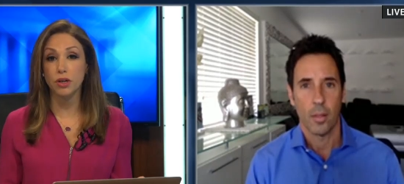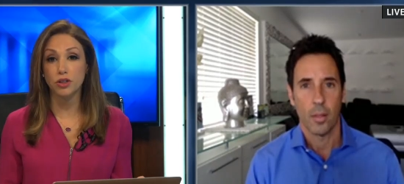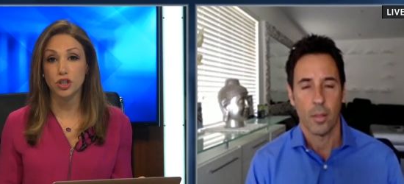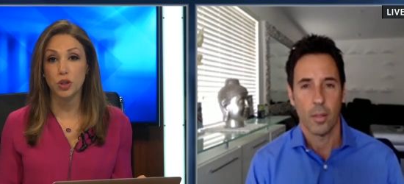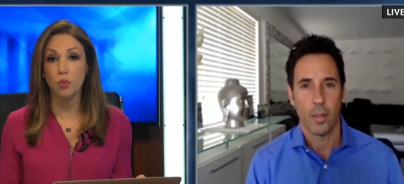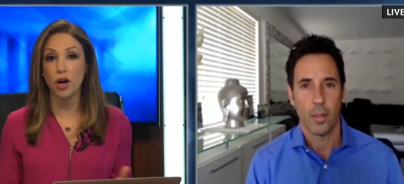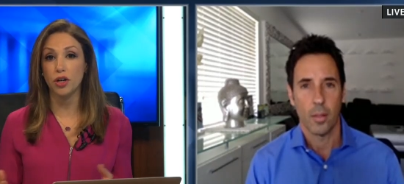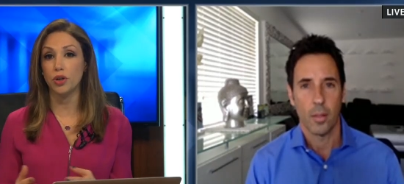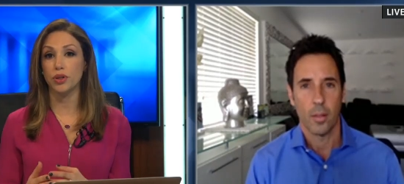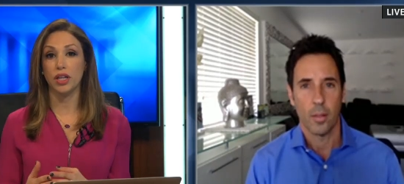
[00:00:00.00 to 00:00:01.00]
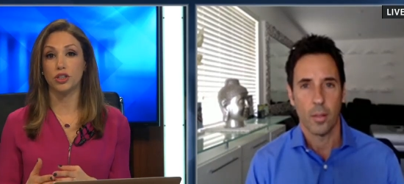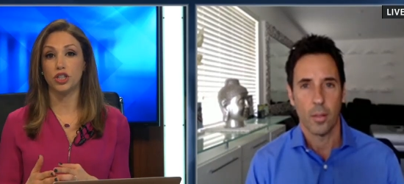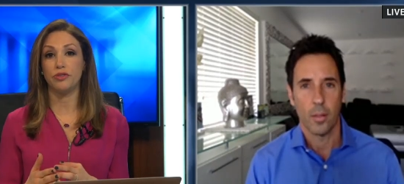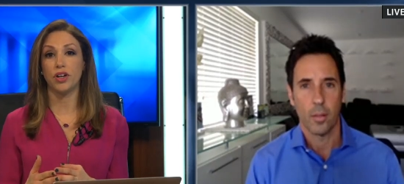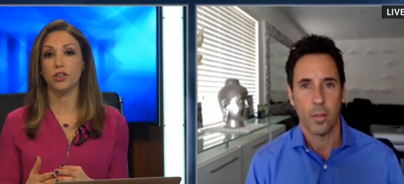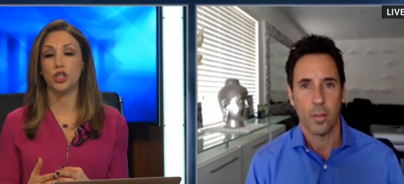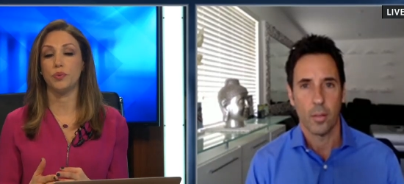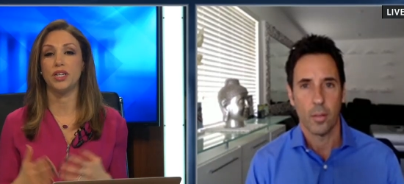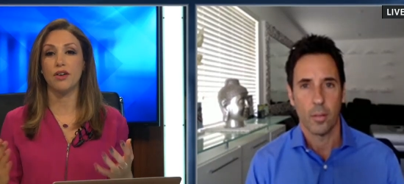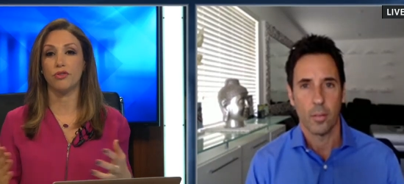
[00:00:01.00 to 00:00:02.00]
Speaker 1: as much as she wanted or that she felt she
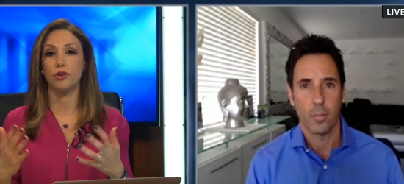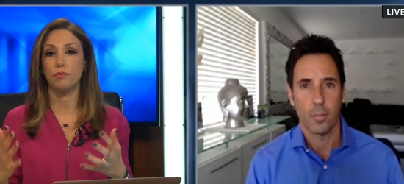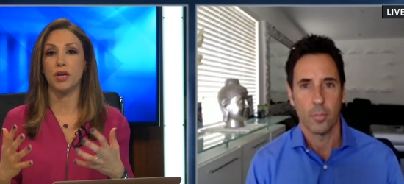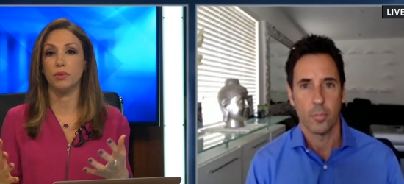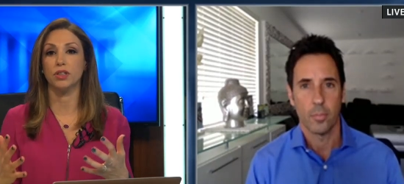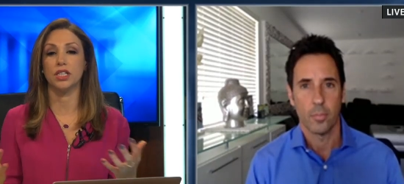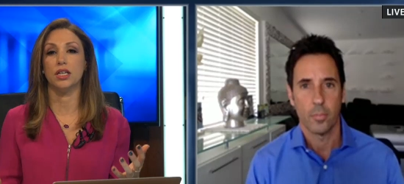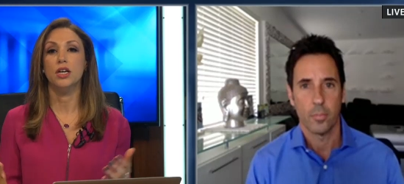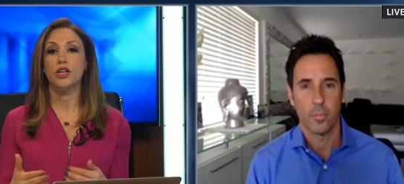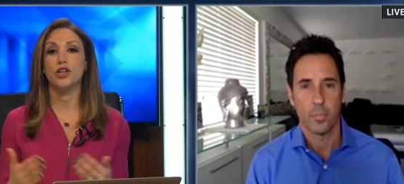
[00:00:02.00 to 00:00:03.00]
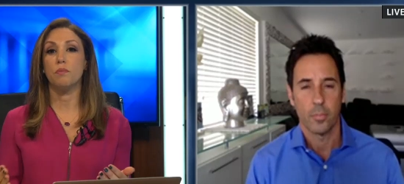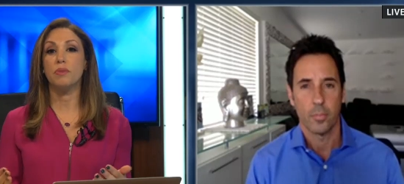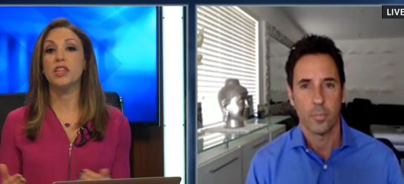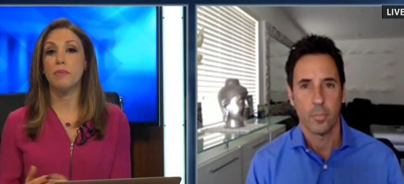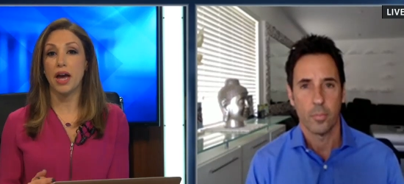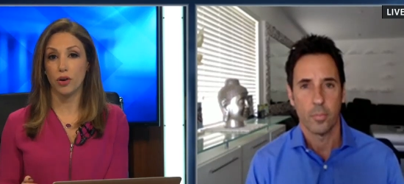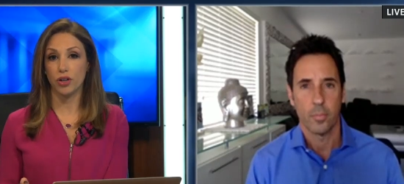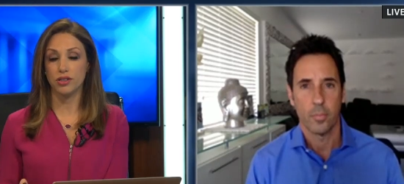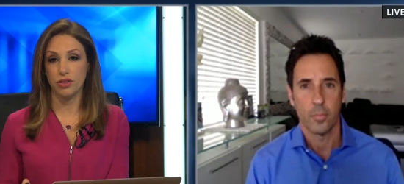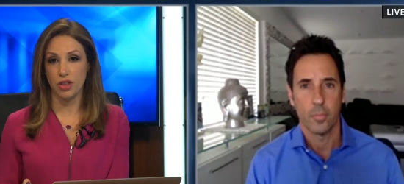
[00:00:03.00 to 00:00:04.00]
would never be able to you know, be the
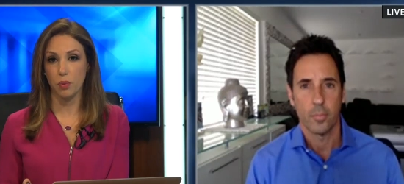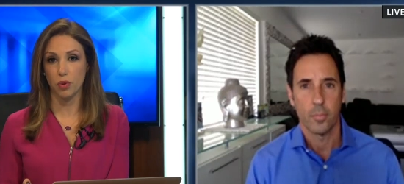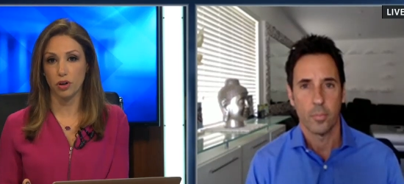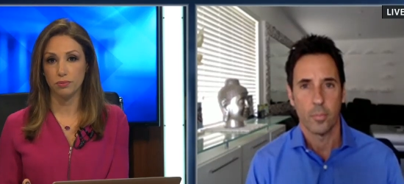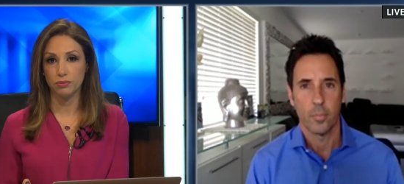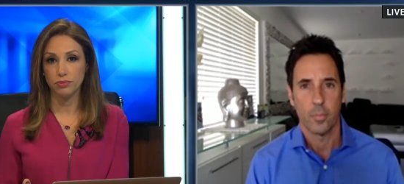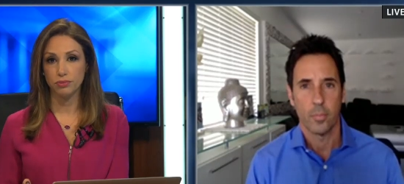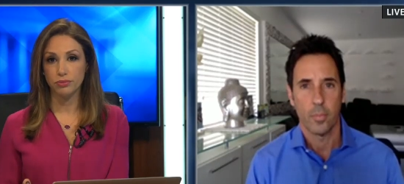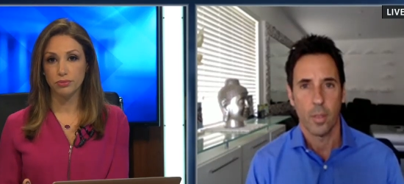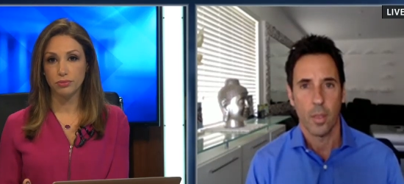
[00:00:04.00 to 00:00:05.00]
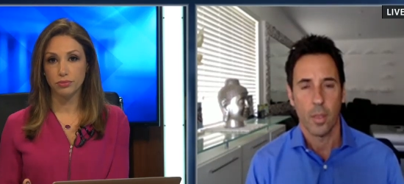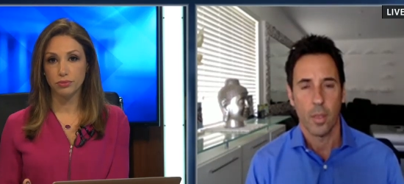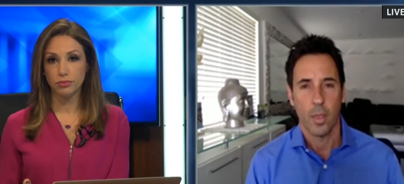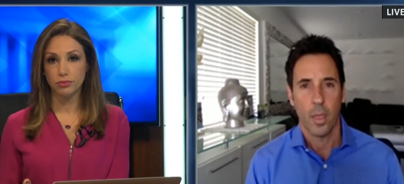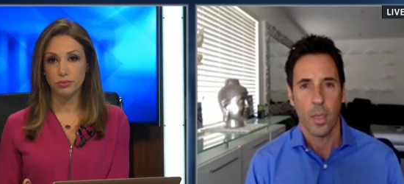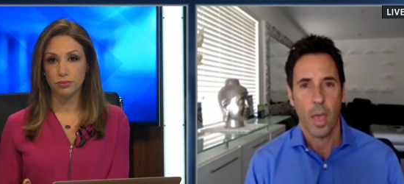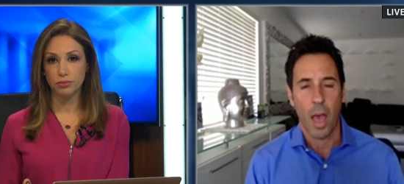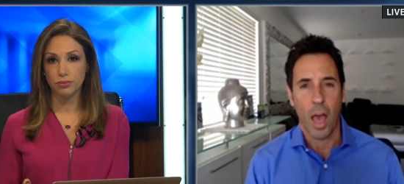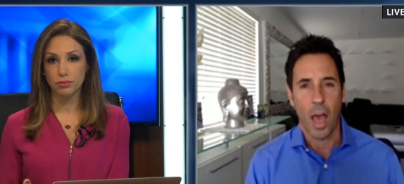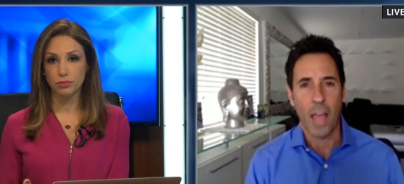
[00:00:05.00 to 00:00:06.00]
parents that they were?
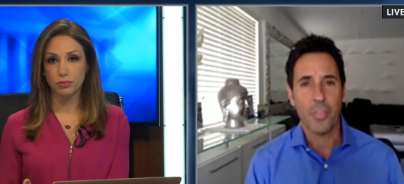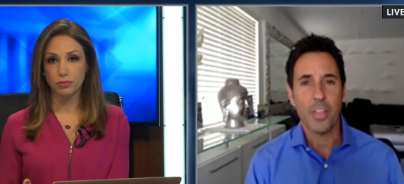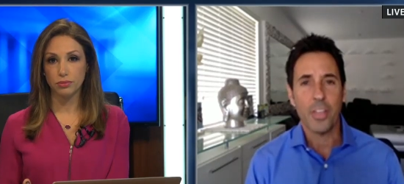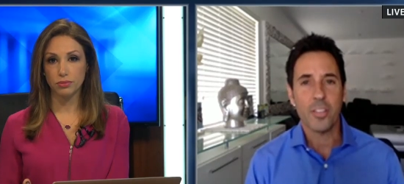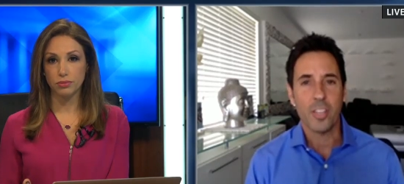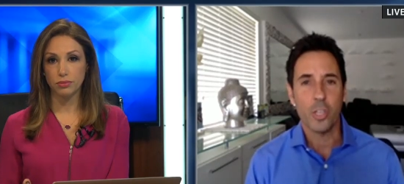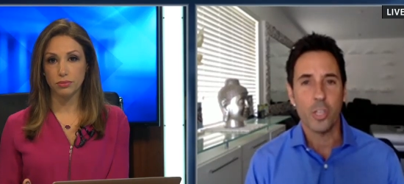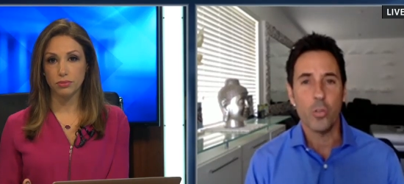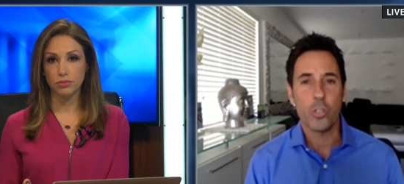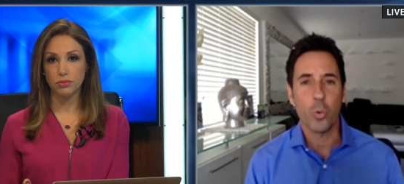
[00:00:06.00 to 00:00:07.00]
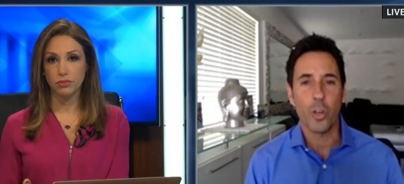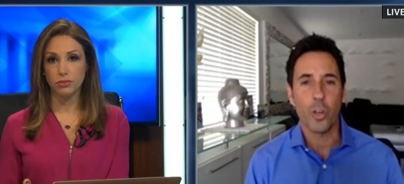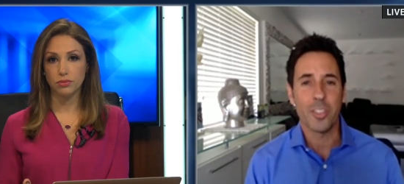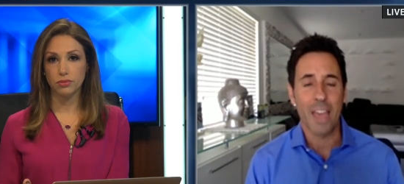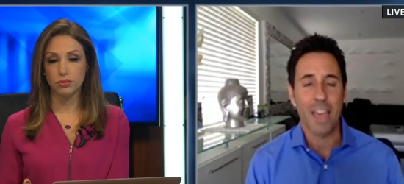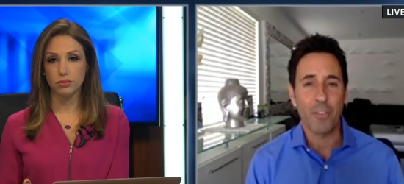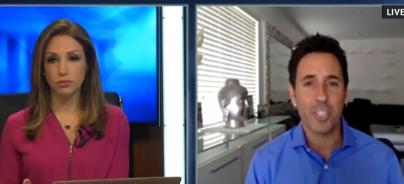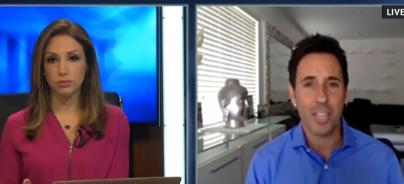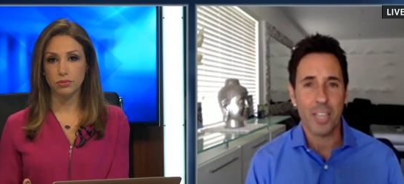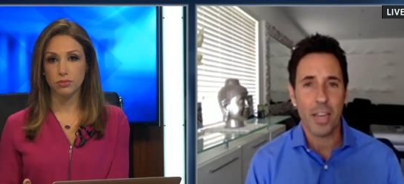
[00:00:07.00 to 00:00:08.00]
Speaker 2: I think to use the word
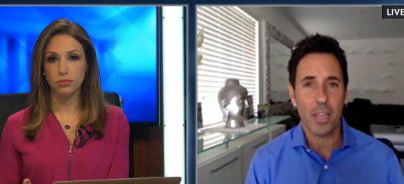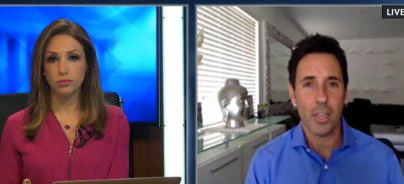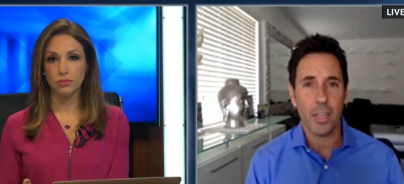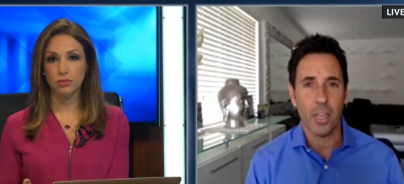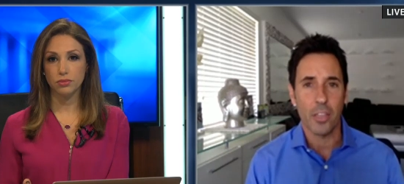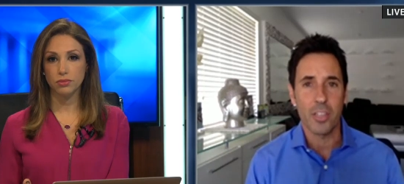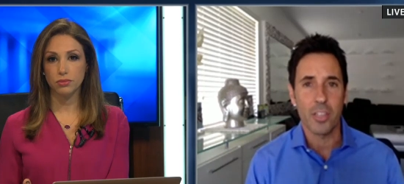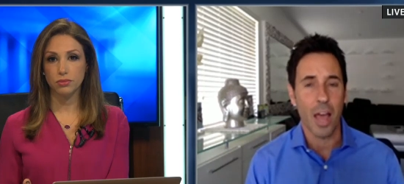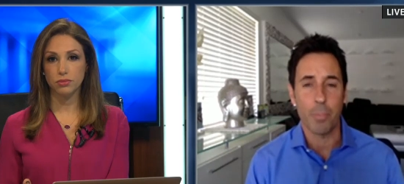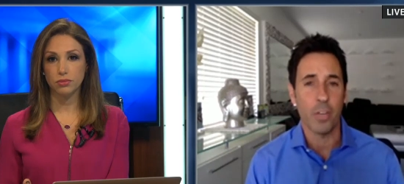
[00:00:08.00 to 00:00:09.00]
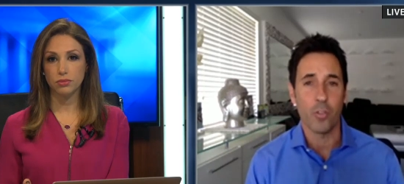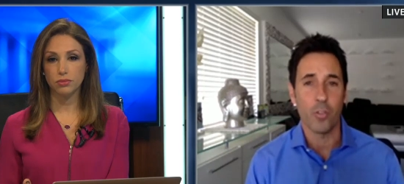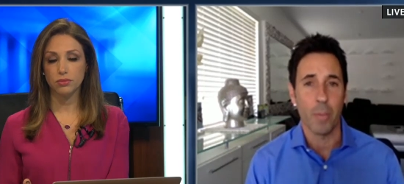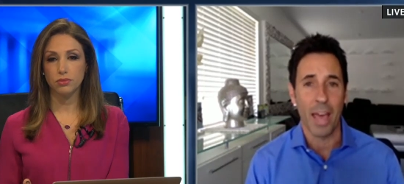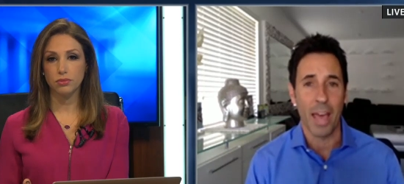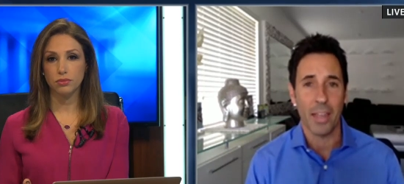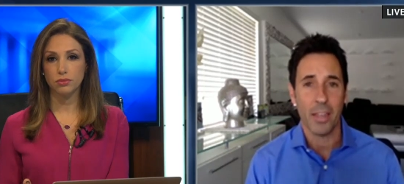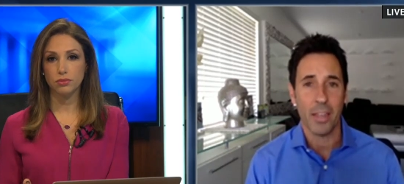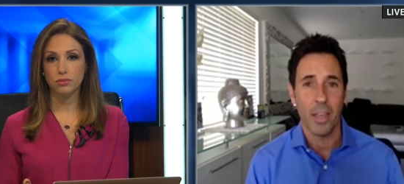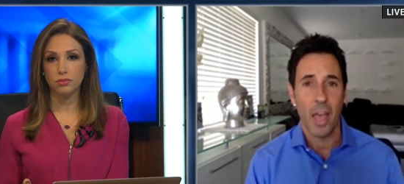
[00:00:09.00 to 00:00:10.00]
devastating is not being
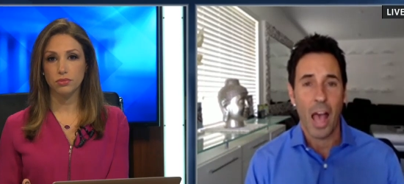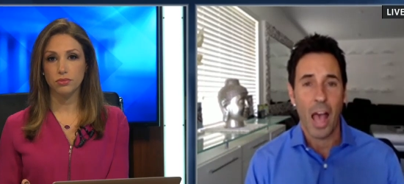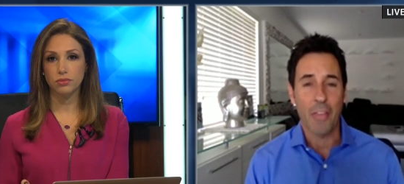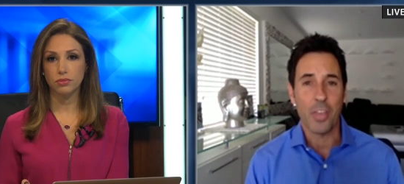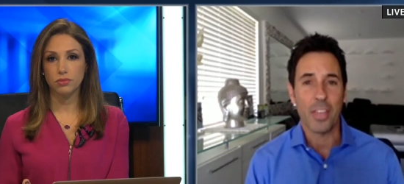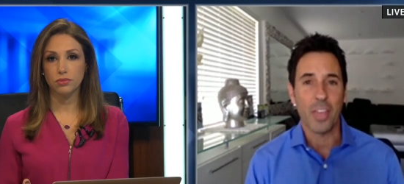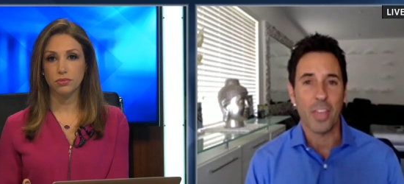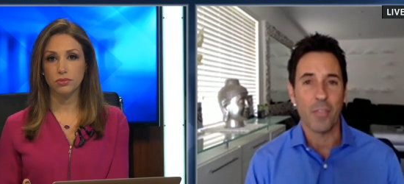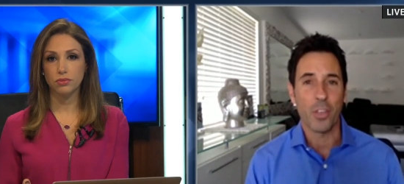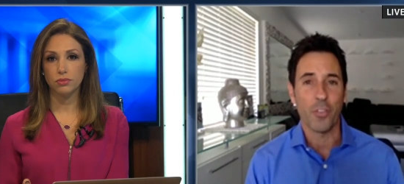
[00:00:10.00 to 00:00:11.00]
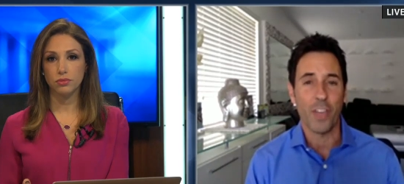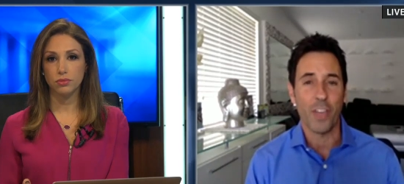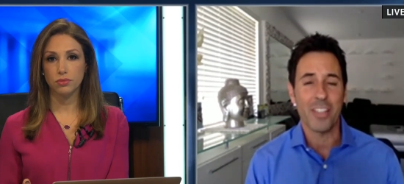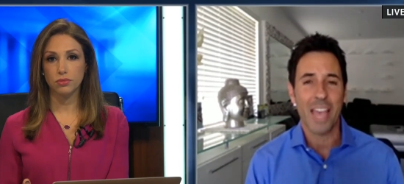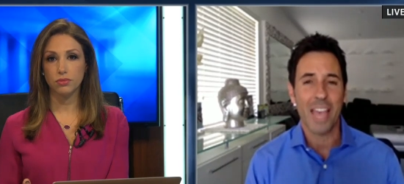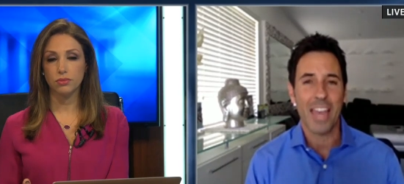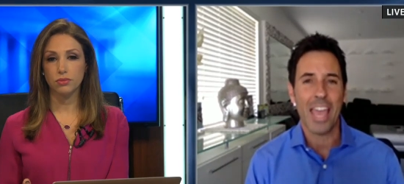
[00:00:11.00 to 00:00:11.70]
dramatic. I think that if the defense had